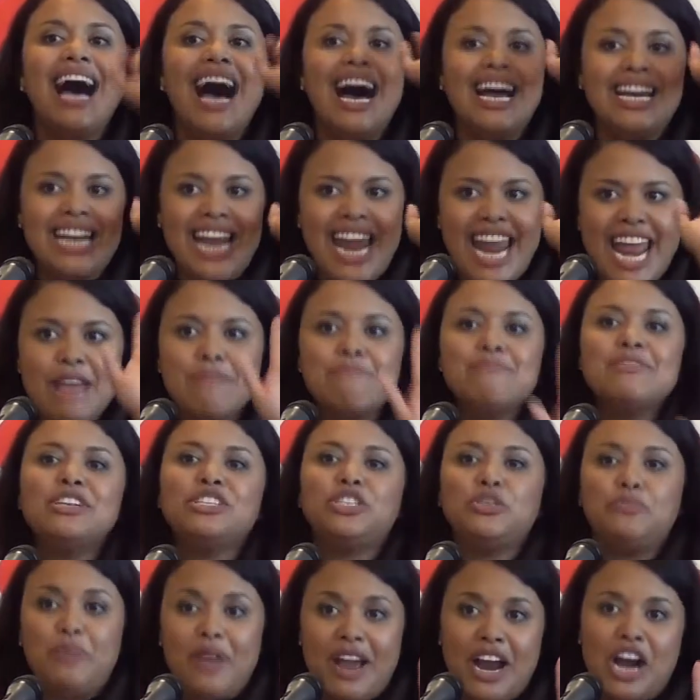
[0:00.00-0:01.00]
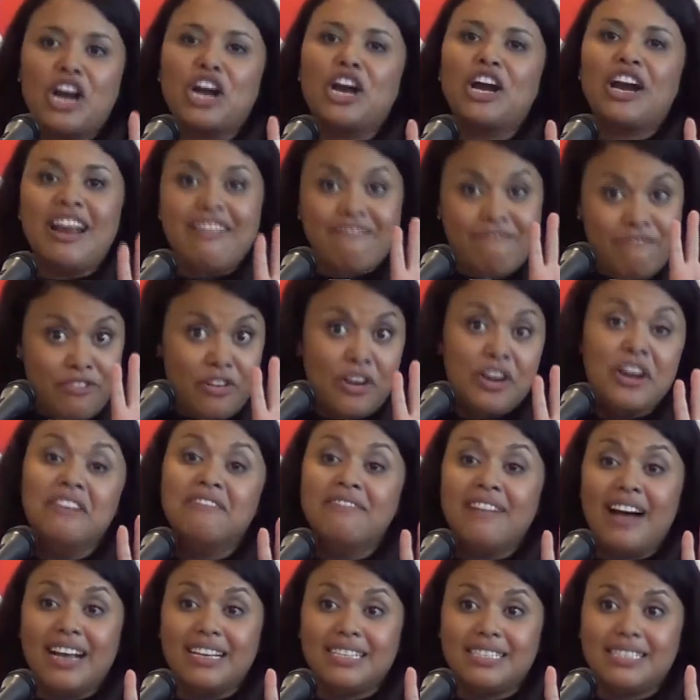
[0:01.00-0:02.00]
an image bearer in front
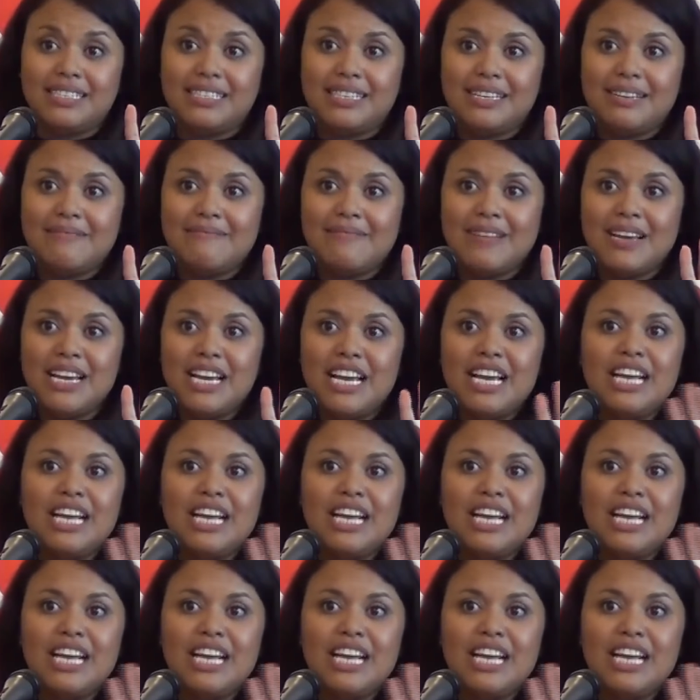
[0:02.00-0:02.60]
of us.